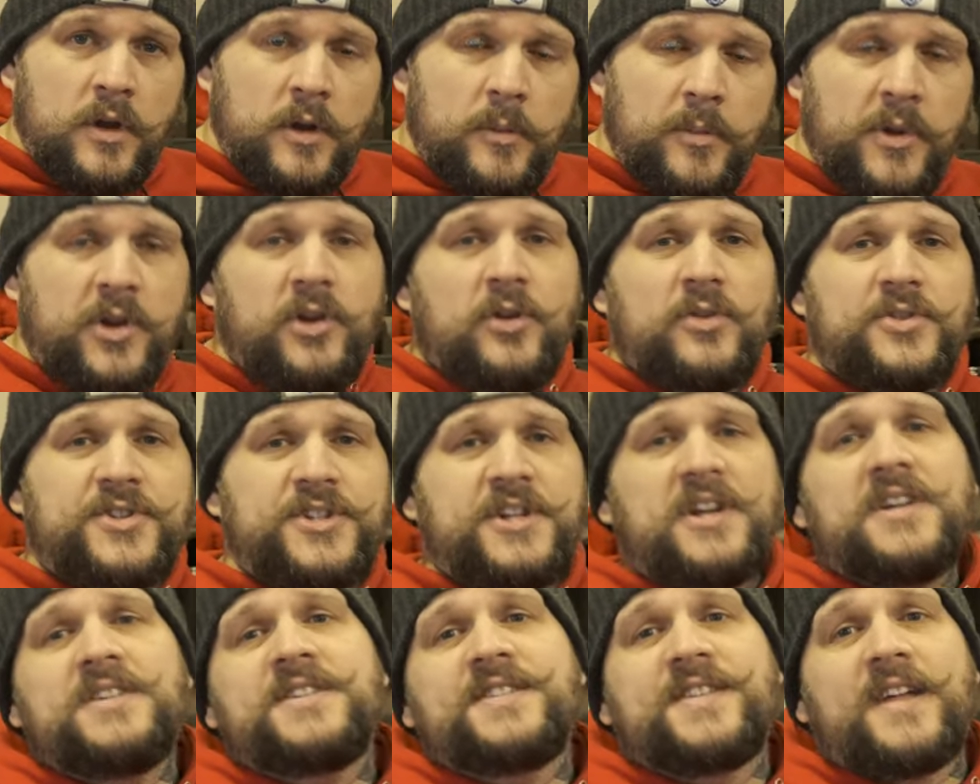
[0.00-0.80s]
But not
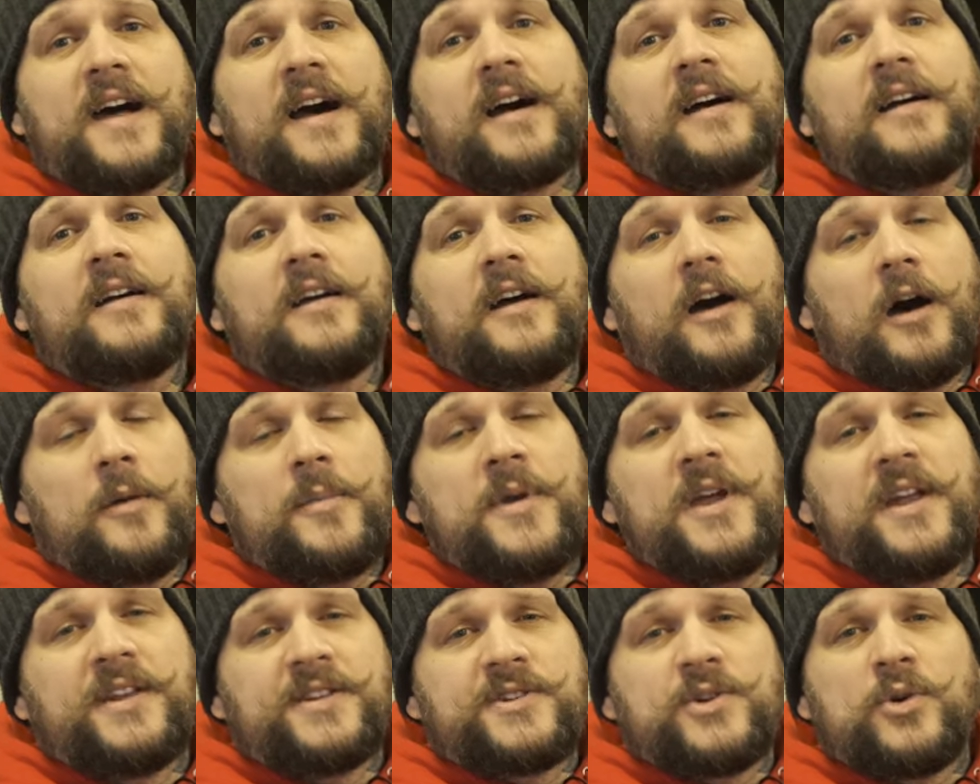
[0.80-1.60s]
just that, I'm
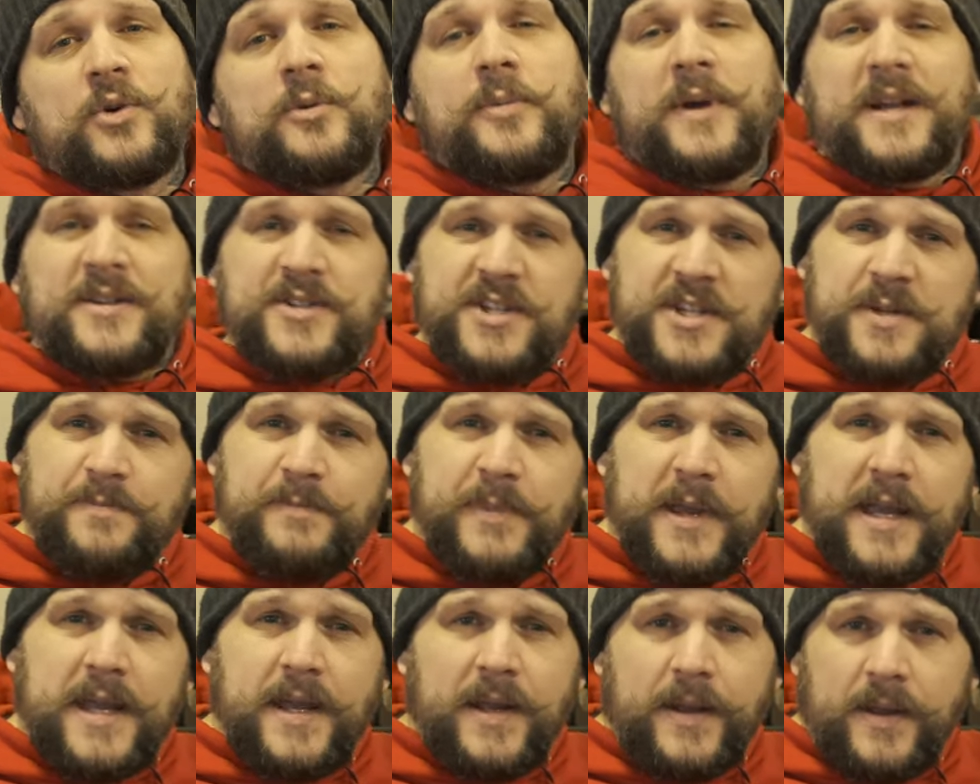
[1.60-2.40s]
here to talk about
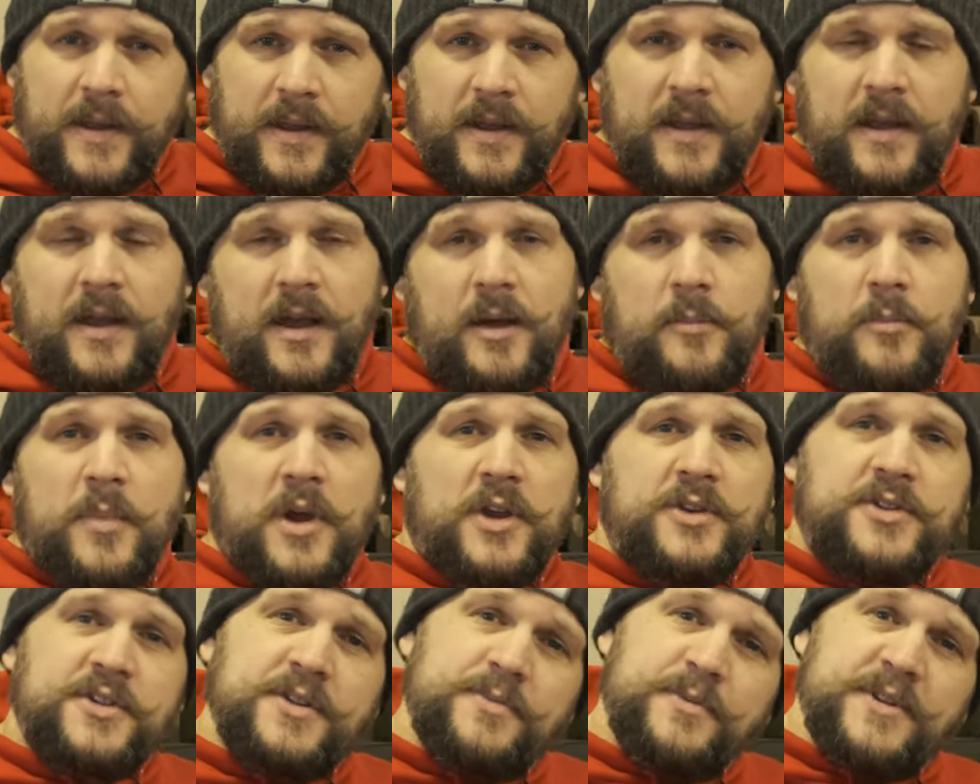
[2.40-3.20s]
speed, and
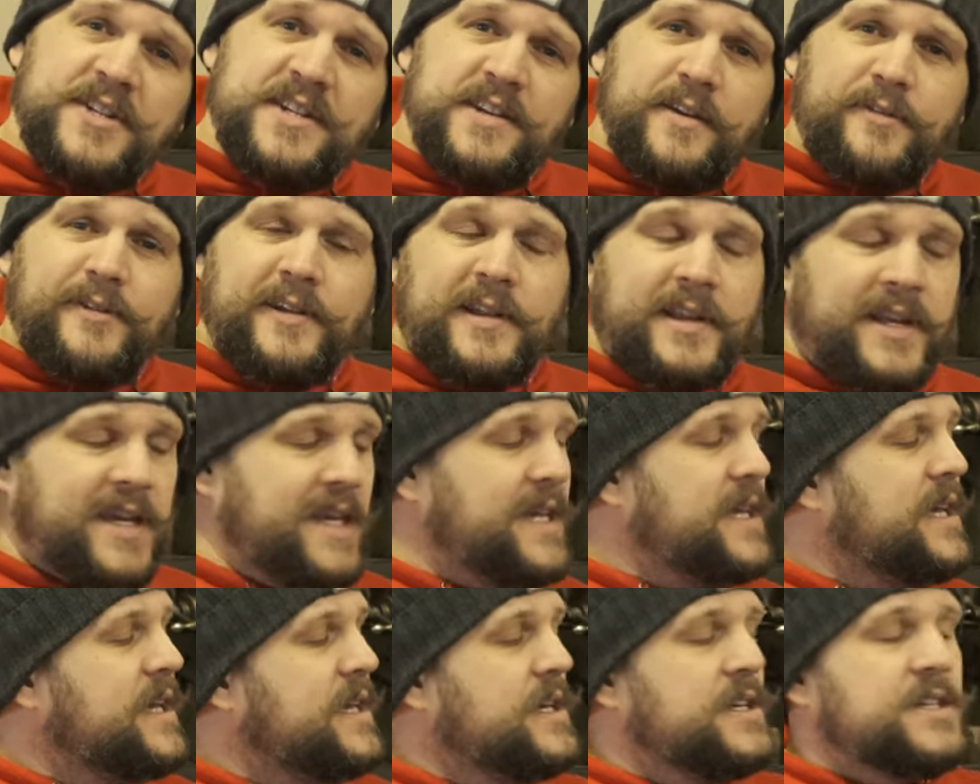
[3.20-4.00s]
most
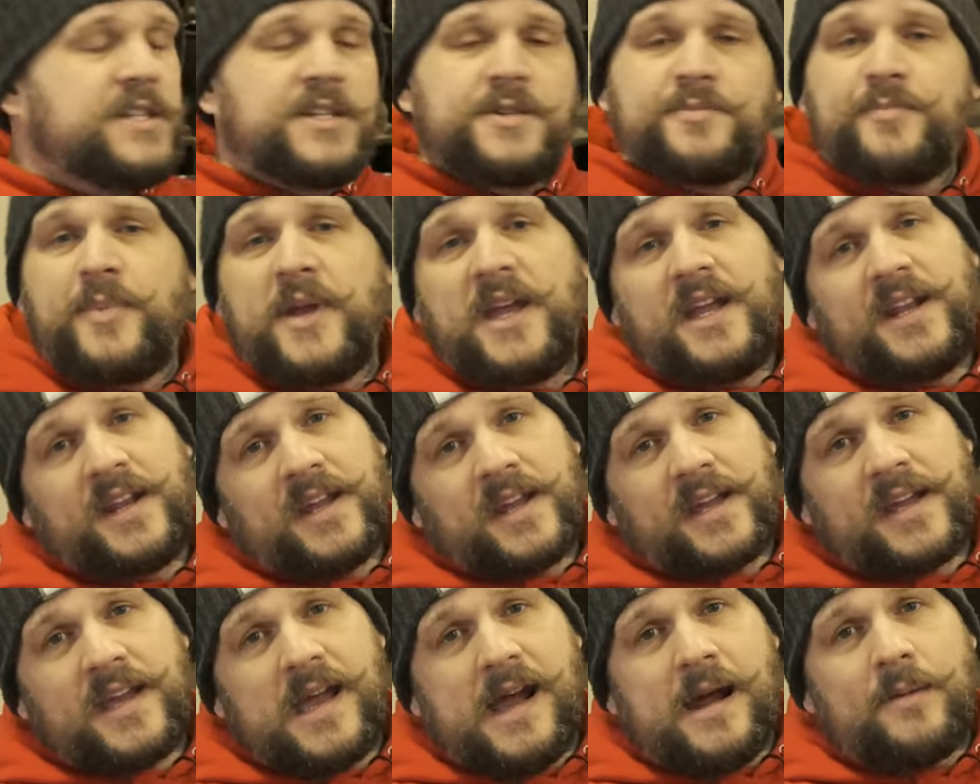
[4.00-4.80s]
specifically, speed in
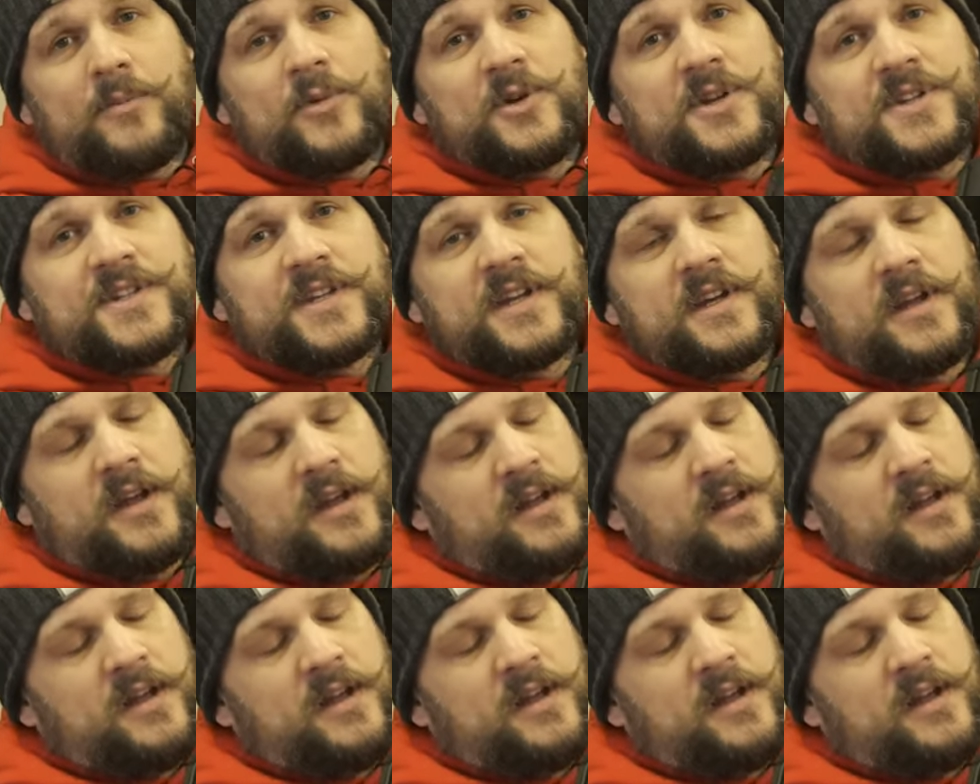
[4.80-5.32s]
cameras.